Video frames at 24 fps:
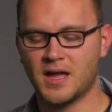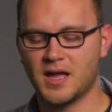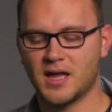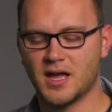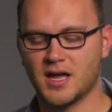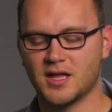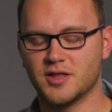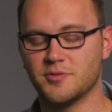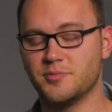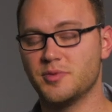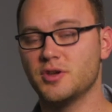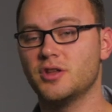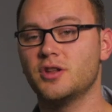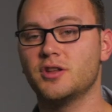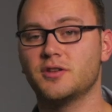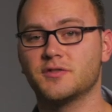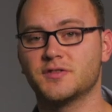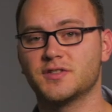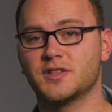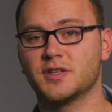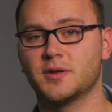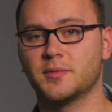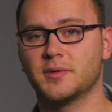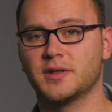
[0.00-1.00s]
And the beauty
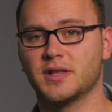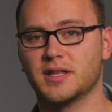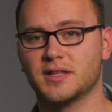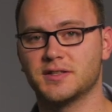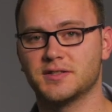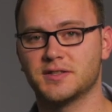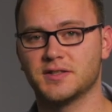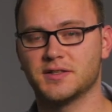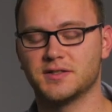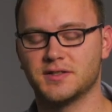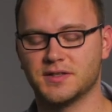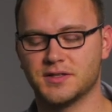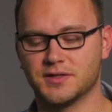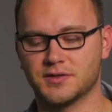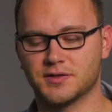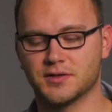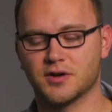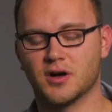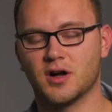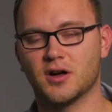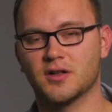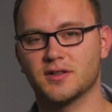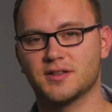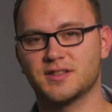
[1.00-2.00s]
of cinema lenses is
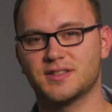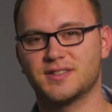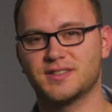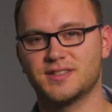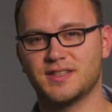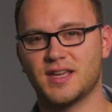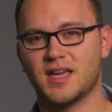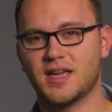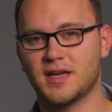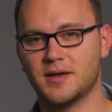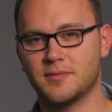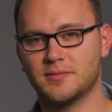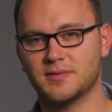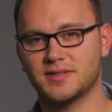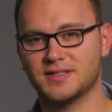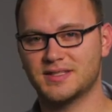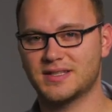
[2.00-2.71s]
they're all the same